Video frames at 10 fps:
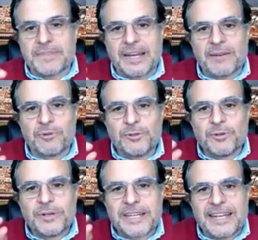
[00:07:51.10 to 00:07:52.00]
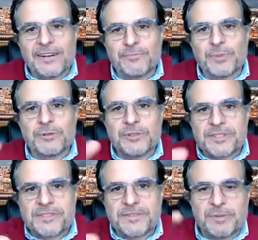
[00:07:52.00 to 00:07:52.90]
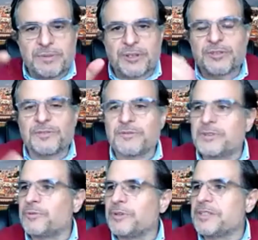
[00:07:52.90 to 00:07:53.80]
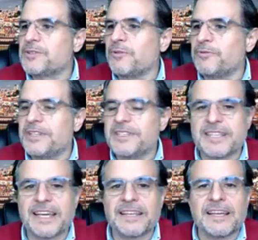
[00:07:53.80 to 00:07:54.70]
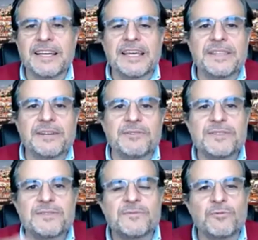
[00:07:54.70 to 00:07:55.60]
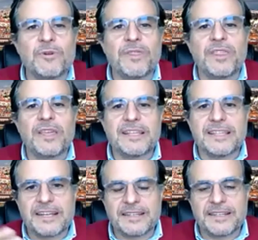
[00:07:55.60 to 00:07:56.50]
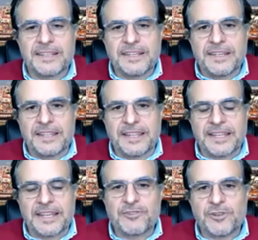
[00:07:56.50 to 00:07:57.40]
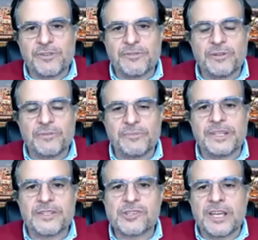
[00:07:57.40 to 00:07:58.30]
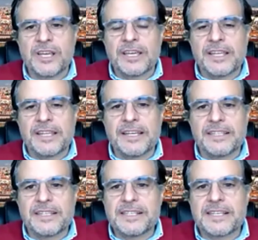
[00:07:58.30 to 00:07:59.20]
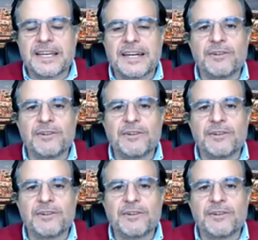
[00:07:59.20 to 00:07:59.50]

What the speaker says: I will do a kind of bonus because of what Sophie said. There is one thing that I enjoy very much. That is a kind of